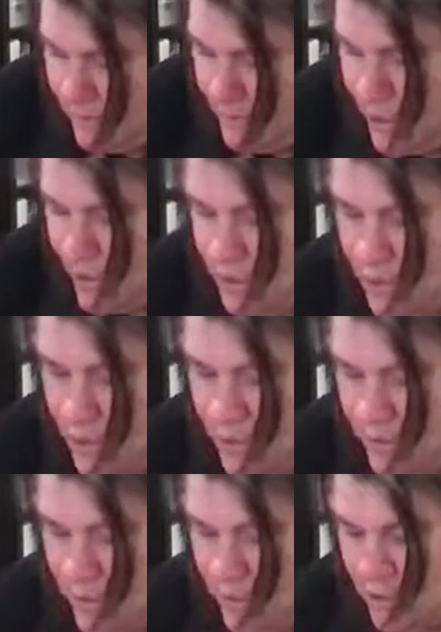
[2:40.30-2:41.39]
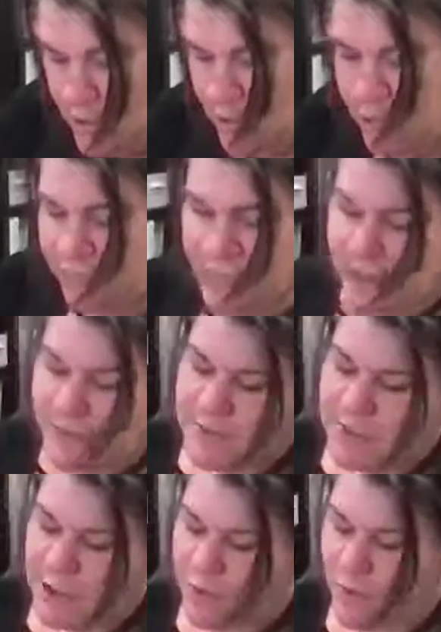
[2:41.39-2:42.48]
and usually your glue
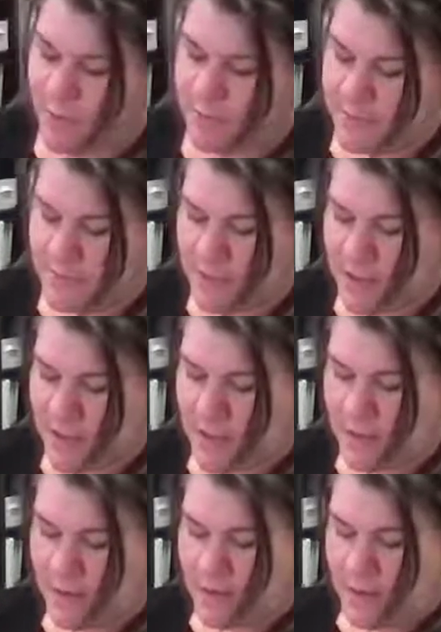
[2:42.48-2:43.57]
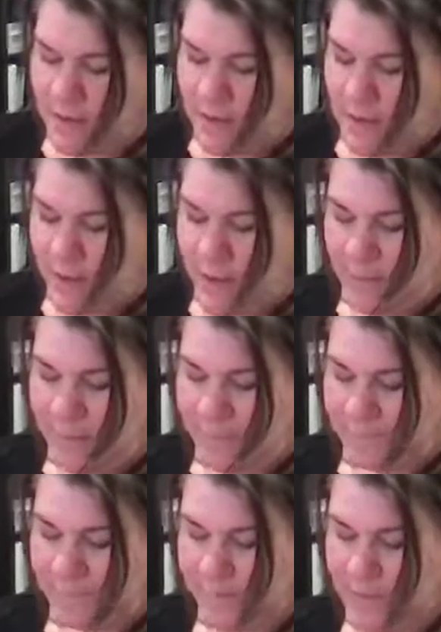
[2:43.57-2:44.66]
flaps, you want them to be
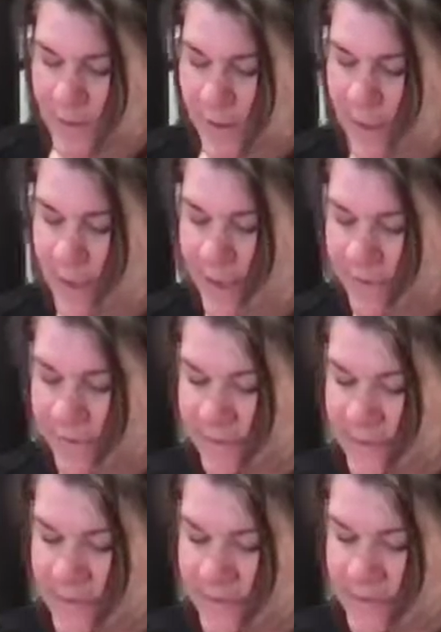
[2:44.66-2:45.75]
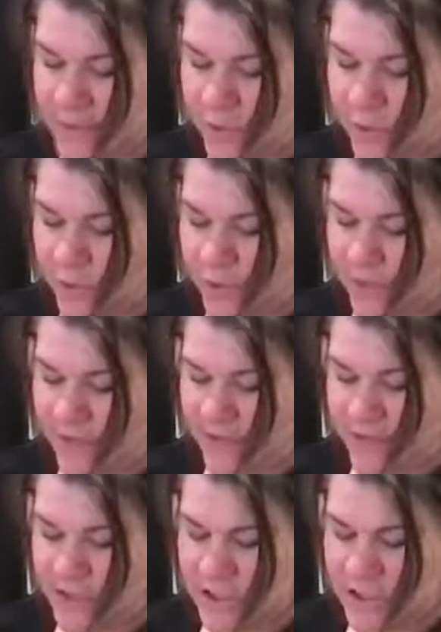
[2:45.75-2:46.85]
at least 1/4 of an
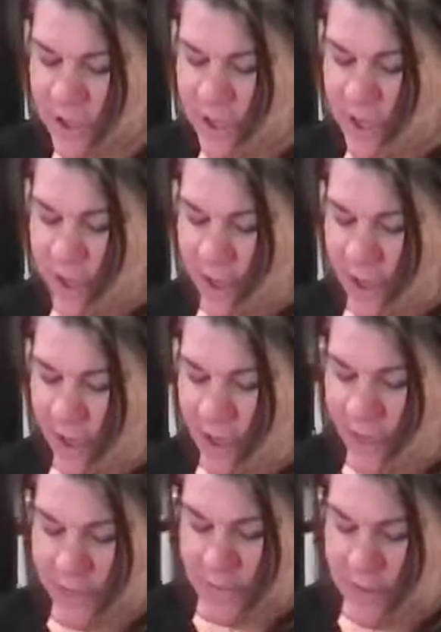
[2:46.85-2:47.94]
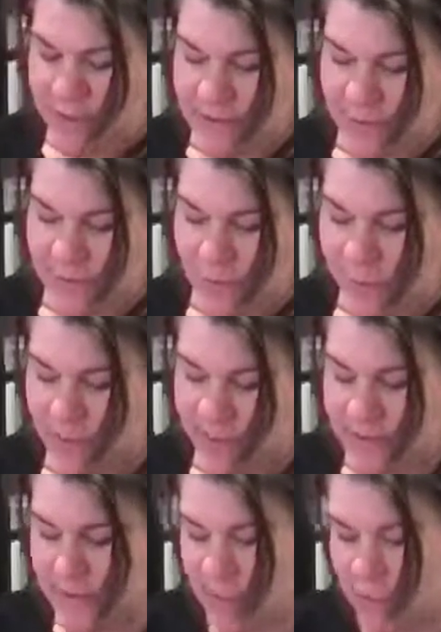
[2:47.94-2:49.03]
inch. It kind of depends on what it
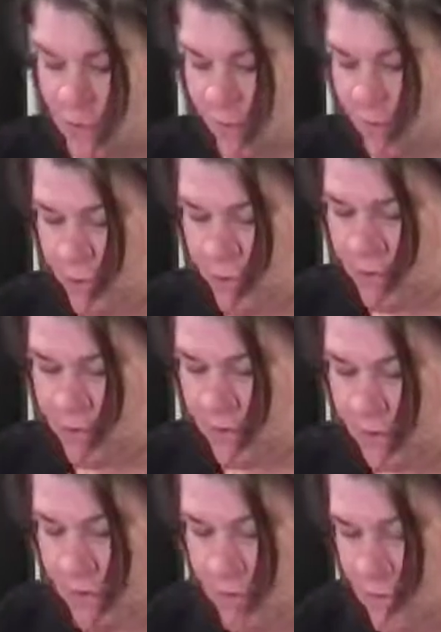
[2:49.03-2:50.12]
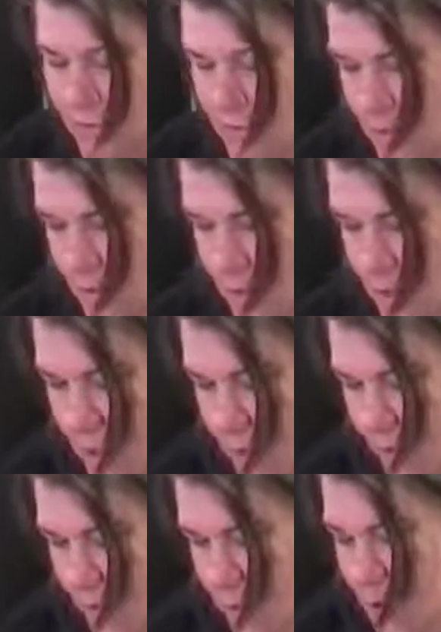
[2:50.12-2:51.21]
is that you're putting
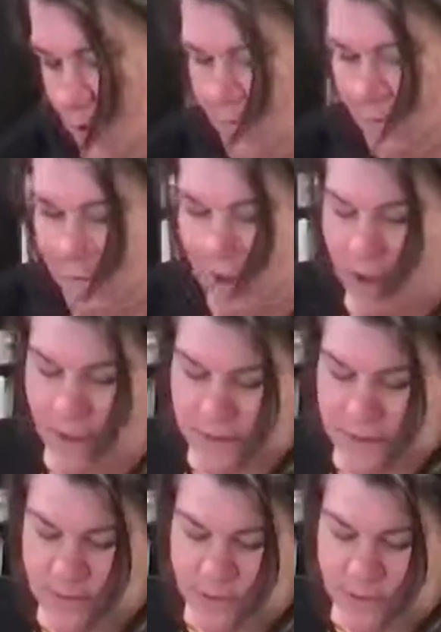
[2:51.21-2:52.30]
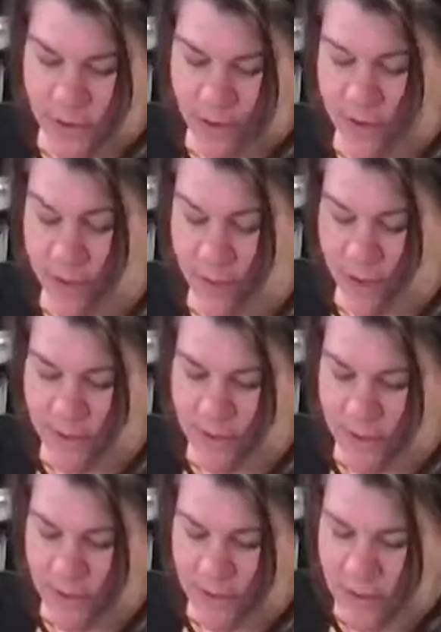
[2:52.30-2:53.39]
on the box, or in the box, I
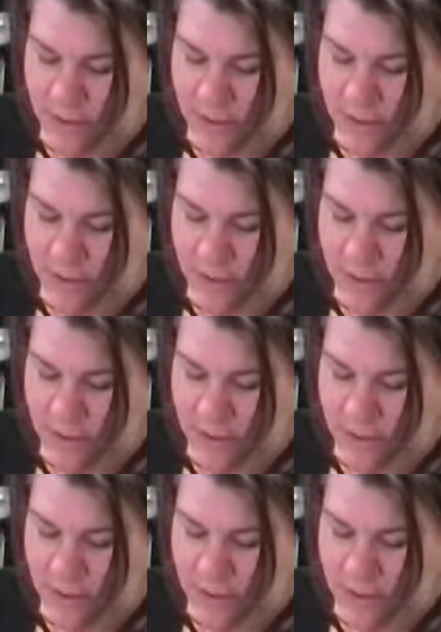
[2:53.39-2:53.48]
mean.